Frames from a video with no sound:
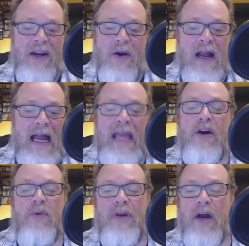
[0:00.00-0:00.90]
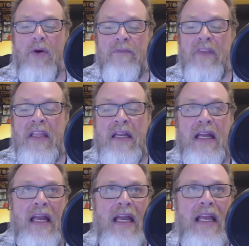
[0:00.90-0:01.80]
I don't know.
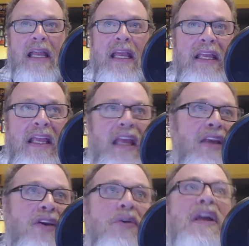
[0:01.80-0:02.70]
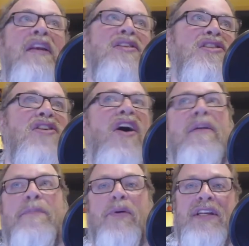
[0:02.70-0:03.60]
You can
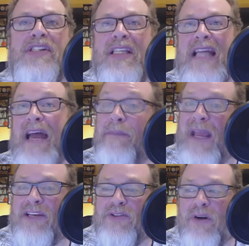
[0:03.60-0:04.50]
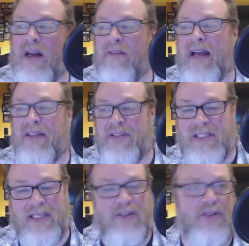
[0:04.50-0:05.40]
start preaching that mantra of
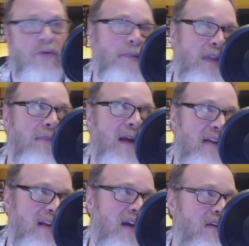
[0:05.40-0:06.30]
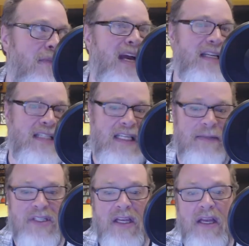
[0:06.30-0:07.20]
how the Steelers will play down to bad
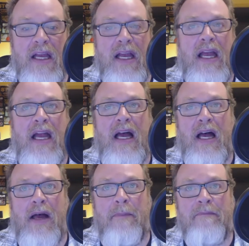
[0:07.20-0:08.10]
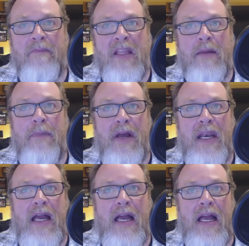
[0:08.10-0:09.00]
teams.
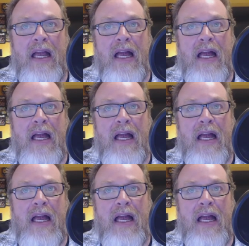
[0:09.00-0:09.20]
But